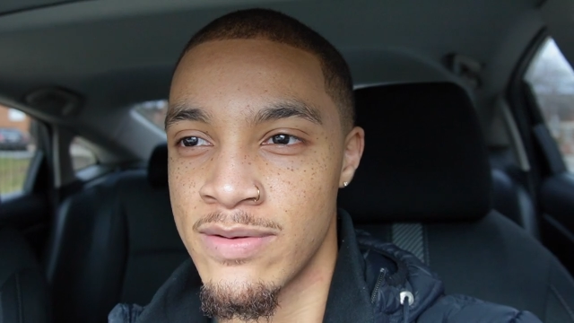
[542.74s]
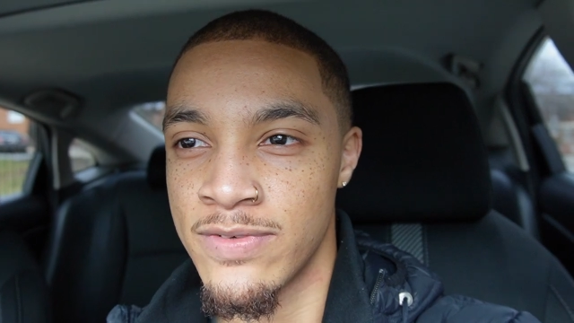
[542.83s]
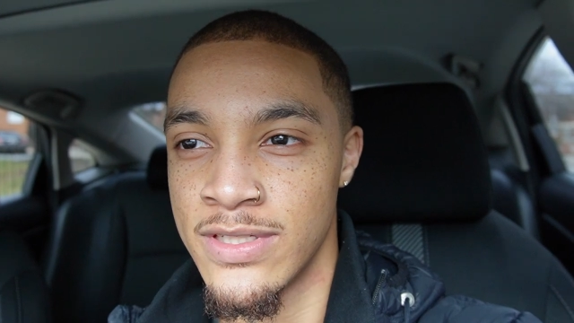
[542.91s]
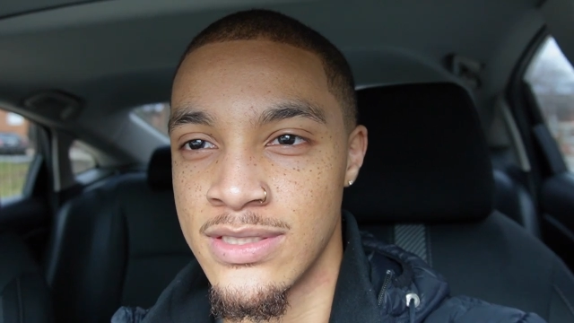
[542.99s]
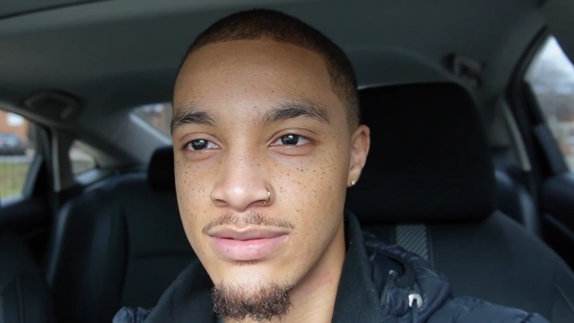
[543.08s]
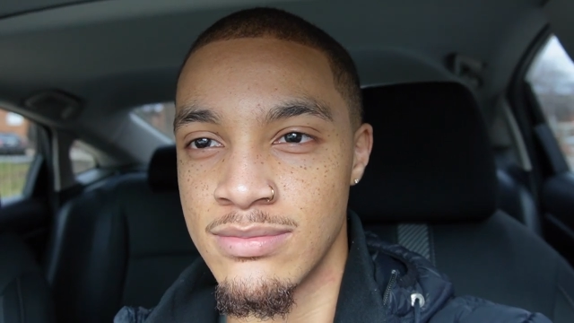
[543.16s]
I'm
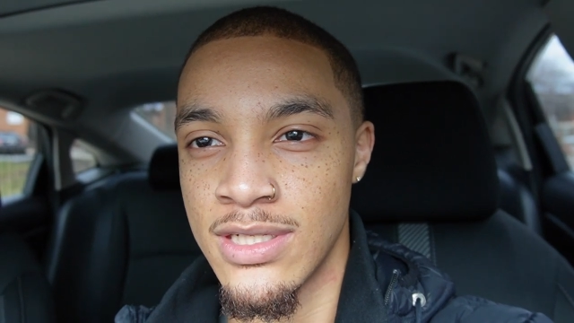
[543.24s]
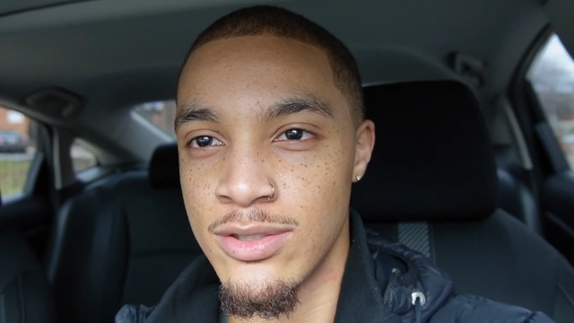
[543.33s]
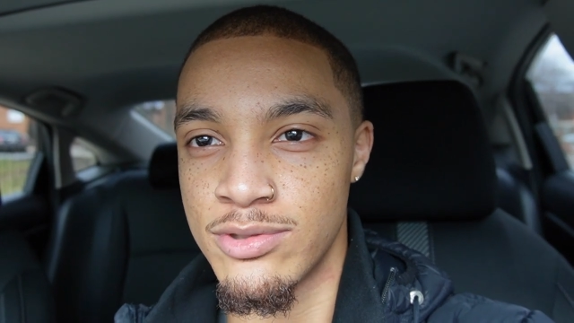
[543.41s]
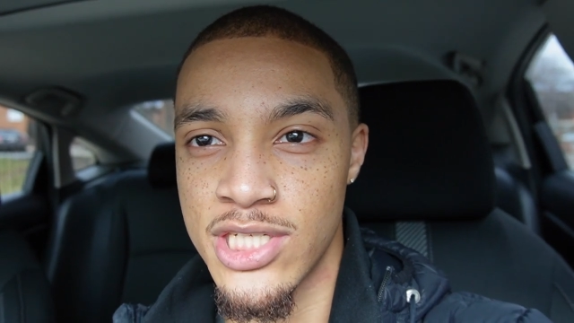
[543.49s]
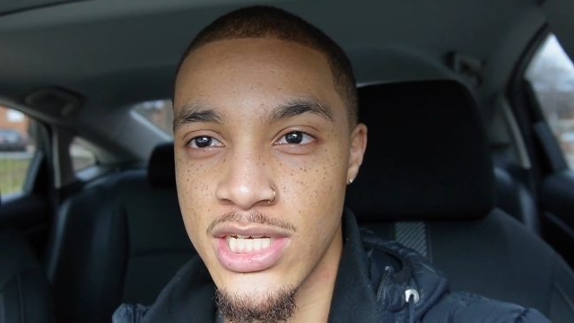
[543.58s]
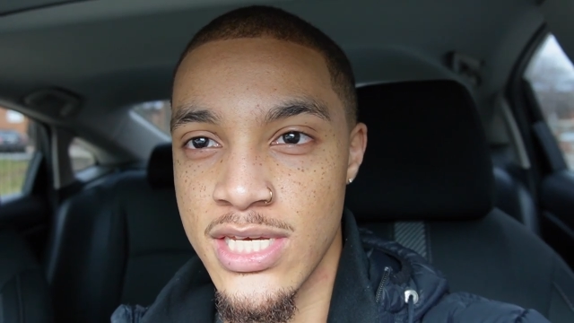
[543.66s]
feeling? A
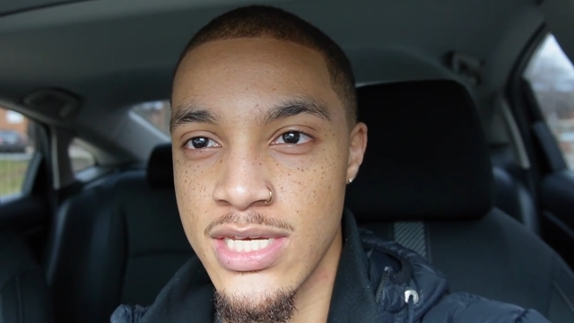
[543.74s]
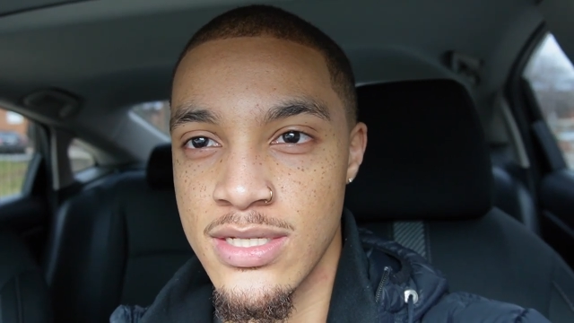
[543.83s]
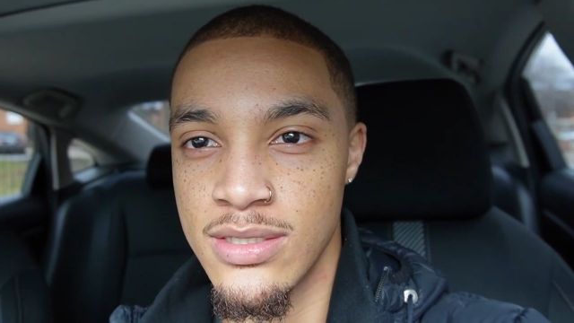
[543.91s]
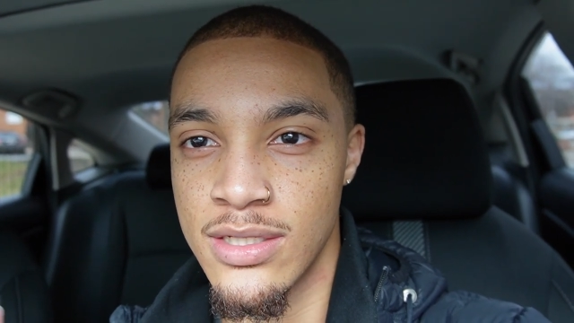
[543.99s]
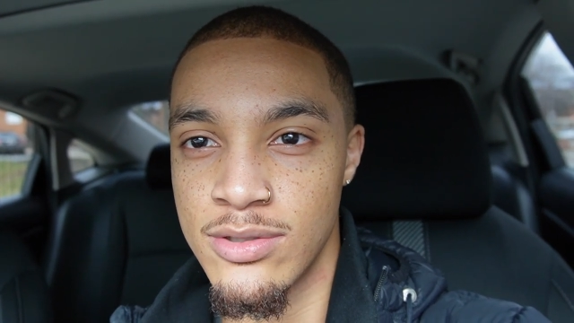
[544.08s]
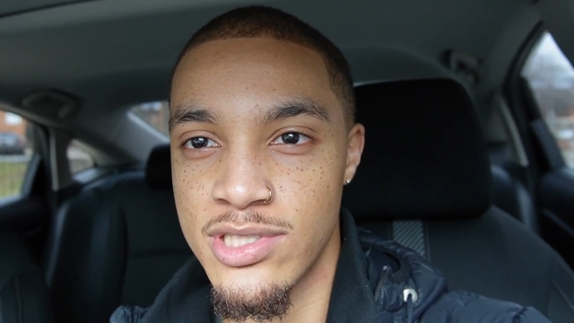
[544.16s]
little
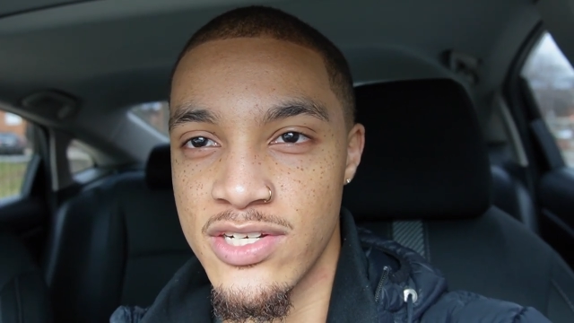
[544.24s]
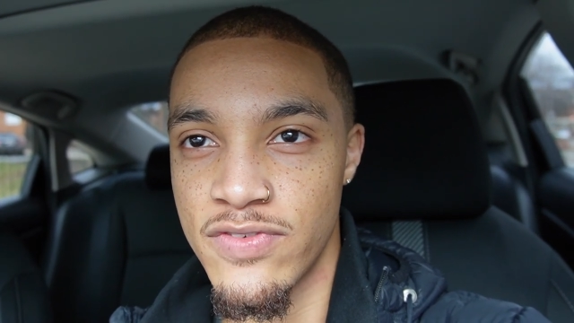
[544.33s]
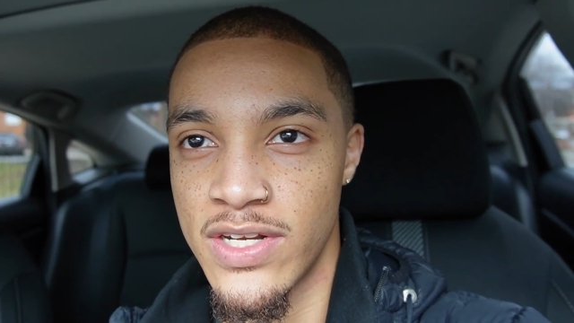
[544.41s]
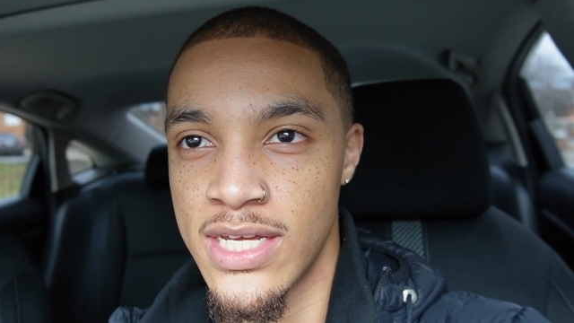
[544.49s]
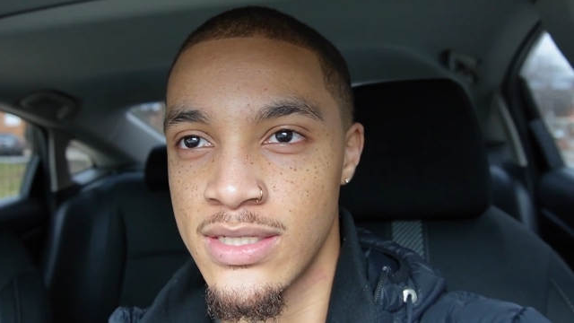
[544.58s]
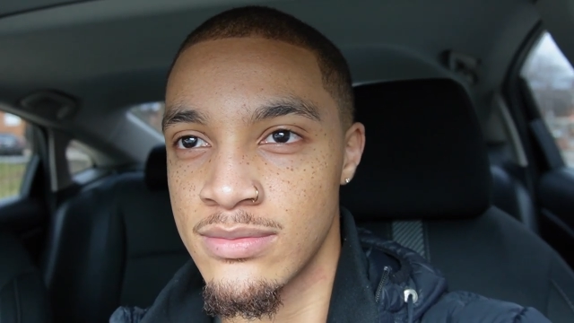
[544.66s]
chicky? A little
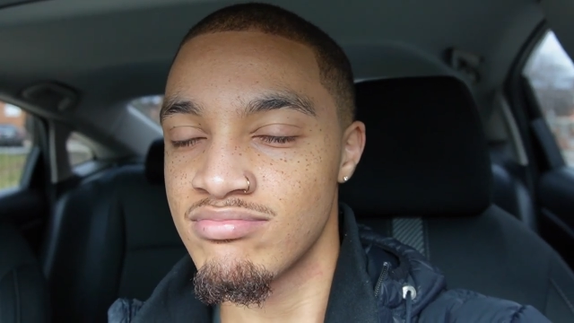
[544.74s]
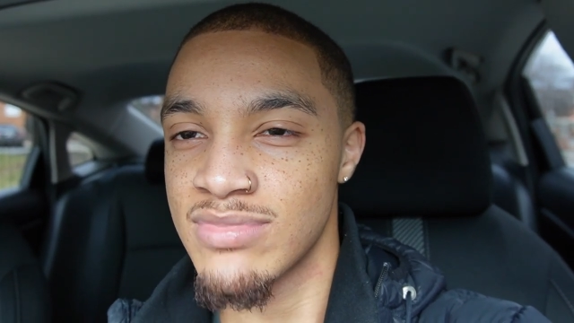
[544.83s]
Chick-fil-A?